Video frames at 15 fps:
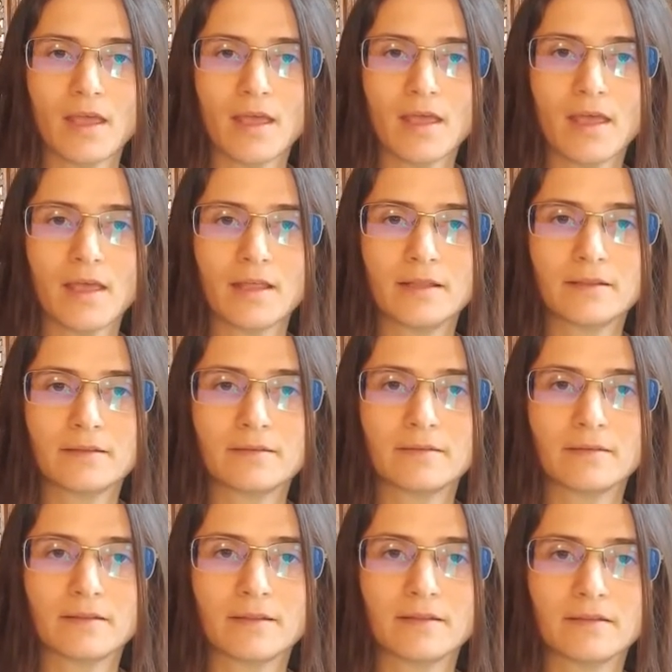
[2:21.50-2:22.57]
And
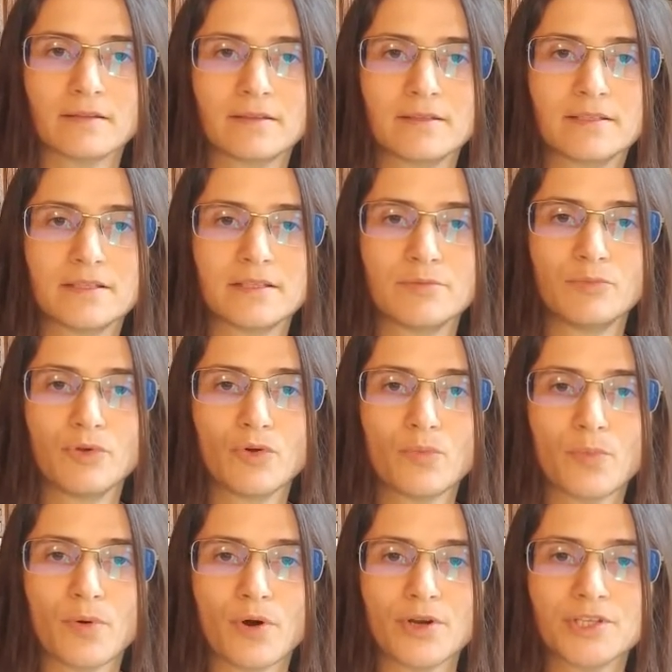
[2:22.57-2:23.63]
the STIMUL
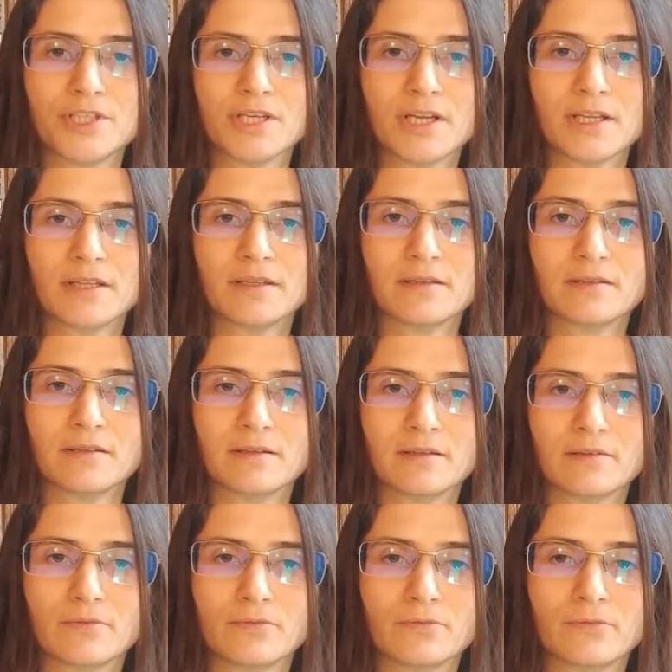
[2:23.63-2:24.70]
project
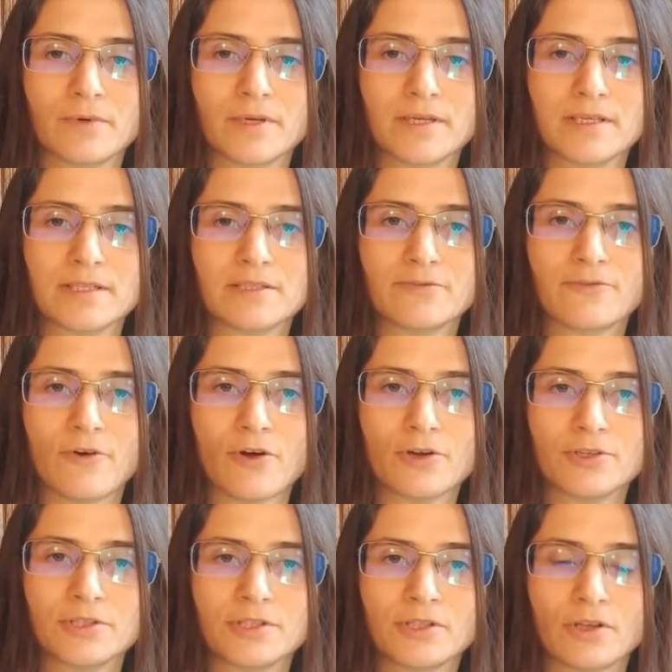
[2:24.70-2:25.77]
was
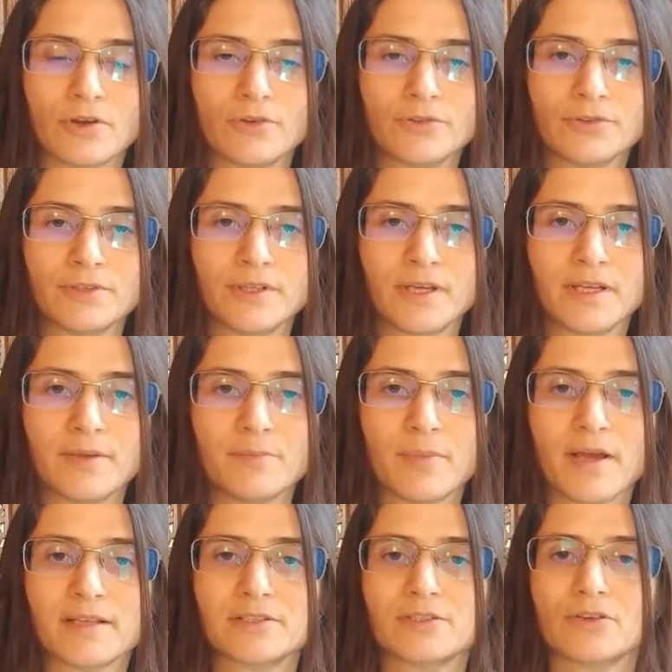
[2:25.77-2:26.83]
focused on the
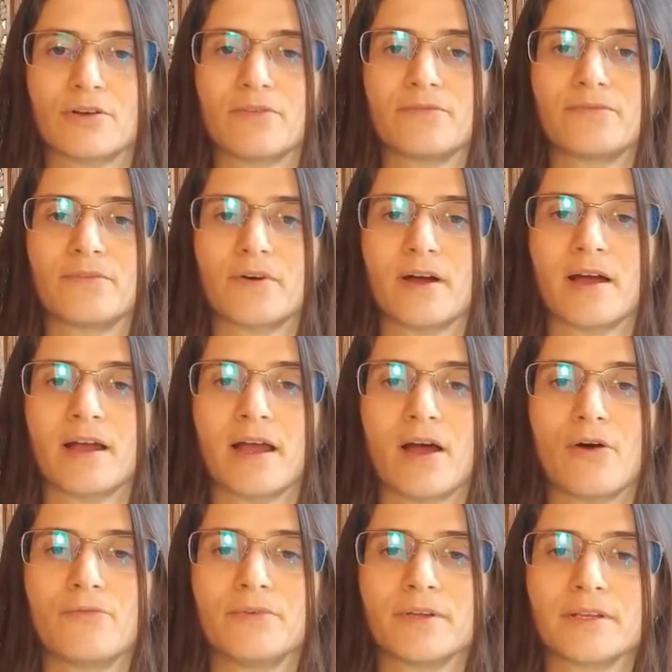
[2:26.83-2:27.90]
impacts of a
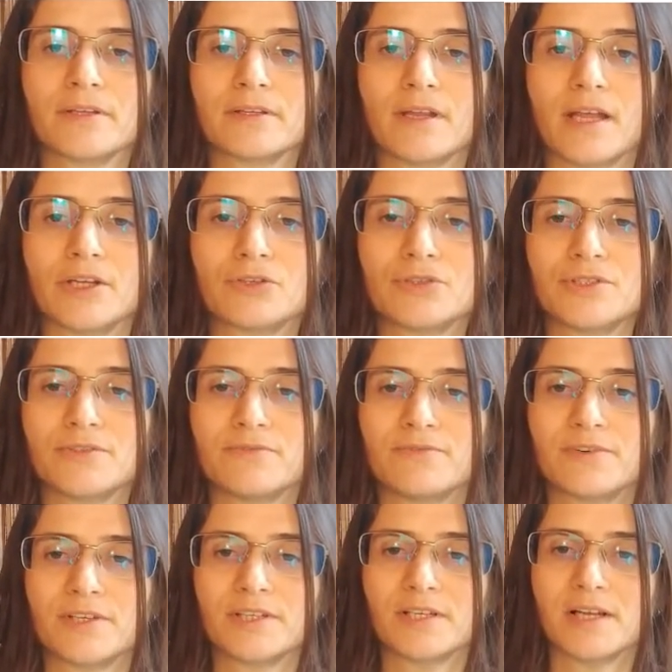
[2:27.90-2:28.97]
halving nitrogen
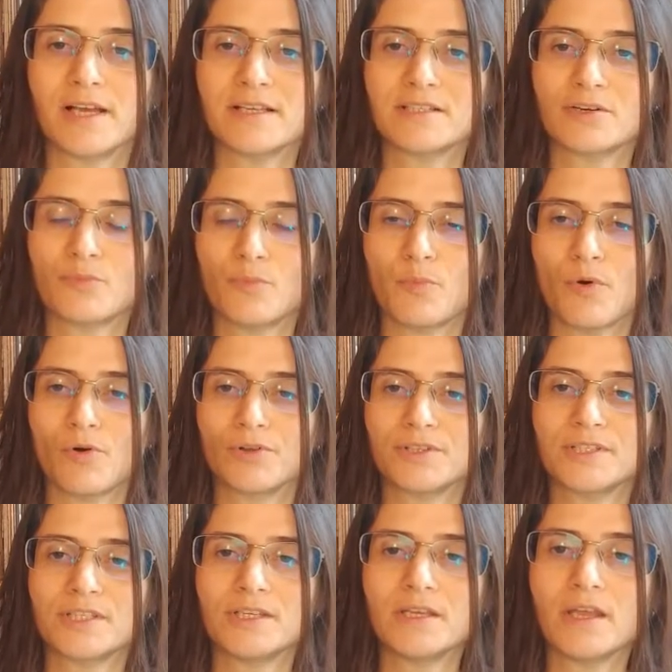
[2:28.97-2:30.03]
fertilizer
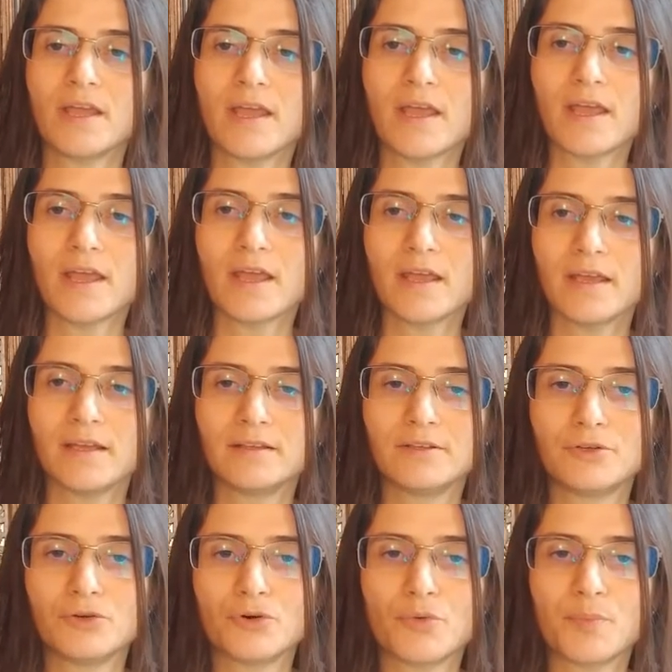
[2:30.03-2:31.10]
policy in
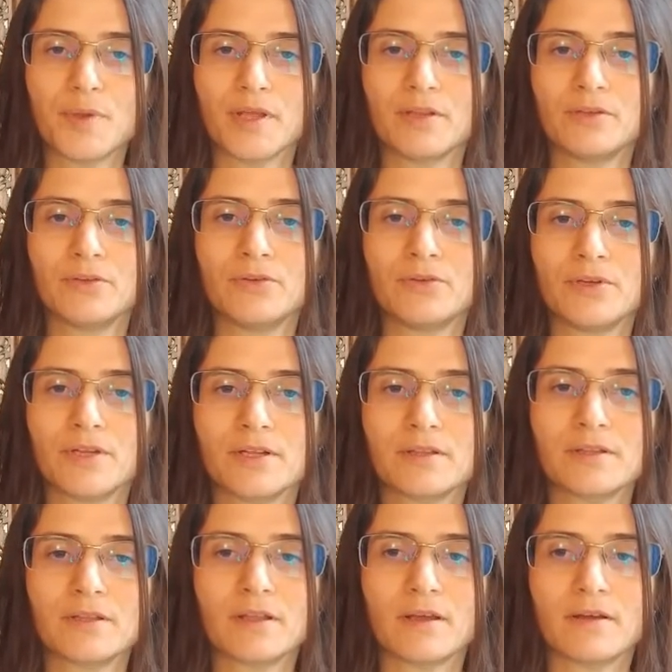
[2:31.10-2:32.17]
the European
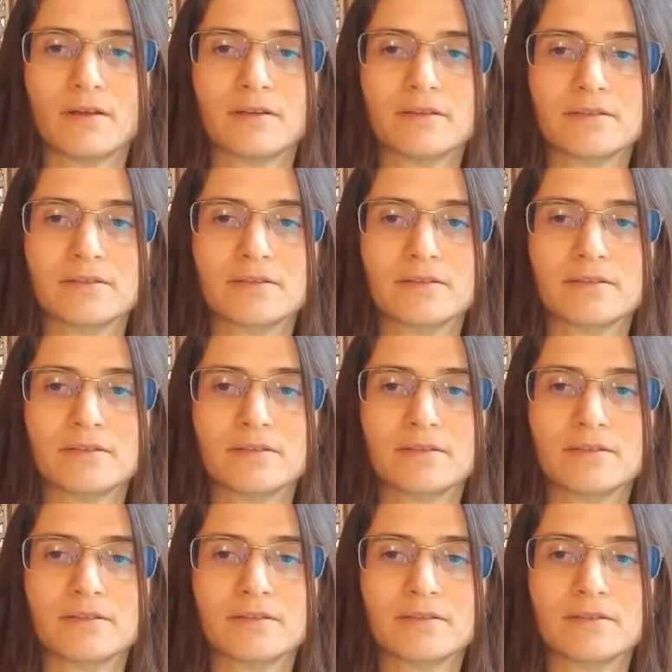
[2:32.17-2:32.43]
Union's